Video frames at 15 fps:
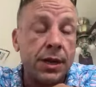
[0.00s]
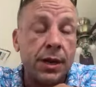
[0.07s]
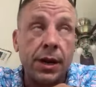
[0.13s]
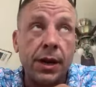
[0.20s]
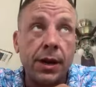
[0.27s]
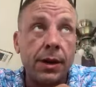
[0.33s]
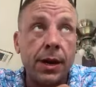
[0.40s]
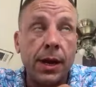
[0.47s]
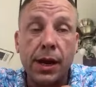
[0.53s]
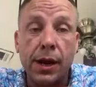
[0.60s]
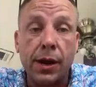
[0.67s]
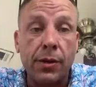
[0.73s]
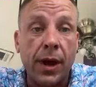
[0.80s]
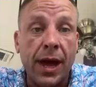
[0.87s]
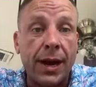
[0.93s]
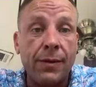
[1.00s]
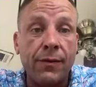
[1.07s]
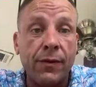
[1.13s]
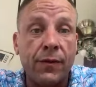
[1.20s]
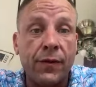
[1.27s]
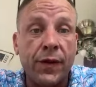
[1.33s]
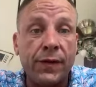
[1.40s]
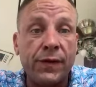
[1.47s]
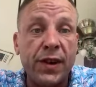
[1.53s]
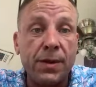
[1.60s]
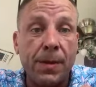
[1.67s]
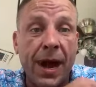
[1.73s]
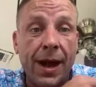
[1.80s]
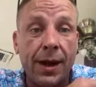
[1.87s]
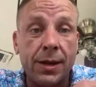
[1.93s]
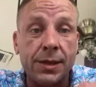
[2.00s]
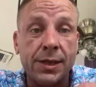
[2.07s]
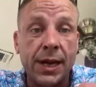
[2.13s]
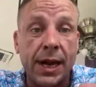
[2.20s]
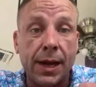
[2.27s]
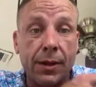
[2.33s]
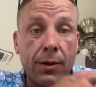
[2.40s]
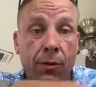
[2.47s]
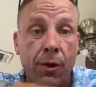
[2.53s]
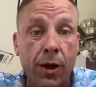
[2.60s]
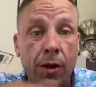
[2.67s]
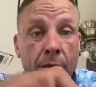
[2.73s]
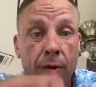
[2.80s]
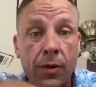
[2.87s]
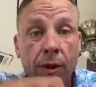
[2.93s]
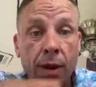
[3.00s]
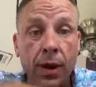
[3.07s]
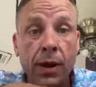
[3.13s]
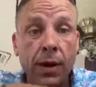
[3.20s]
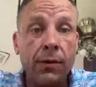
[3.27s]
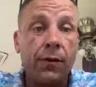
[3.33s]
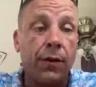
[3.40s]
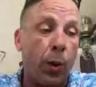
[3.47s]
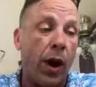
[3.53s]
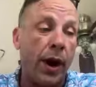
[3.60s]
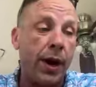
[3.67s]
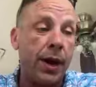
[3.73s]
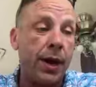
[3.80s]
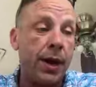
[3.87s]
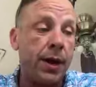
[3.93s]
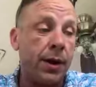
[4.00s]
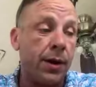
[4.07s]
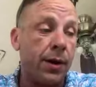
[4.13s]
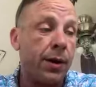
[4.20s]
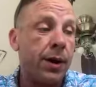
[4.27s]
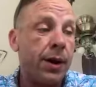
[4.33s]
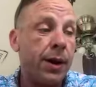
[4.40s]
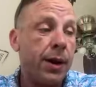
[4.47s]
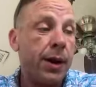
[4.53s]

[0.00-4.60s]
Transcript: not even 50 miles down the road from right here.